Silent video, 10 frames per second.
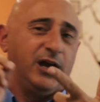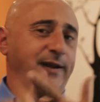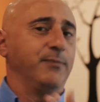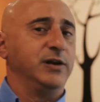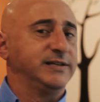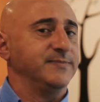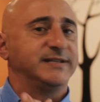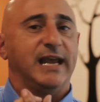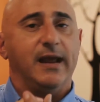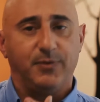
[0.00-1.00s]
I can bring some
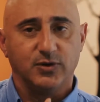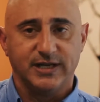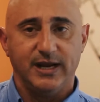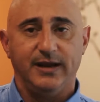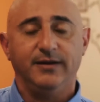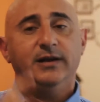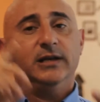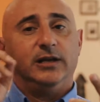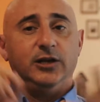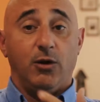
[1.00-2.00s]
samples in,
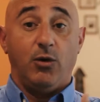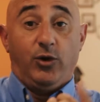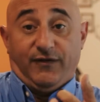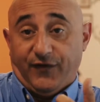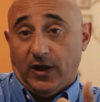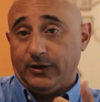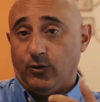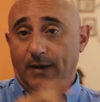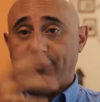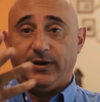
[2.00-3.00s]
you know, I want to follow
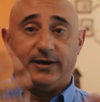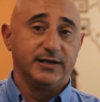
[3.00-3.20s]
you up on the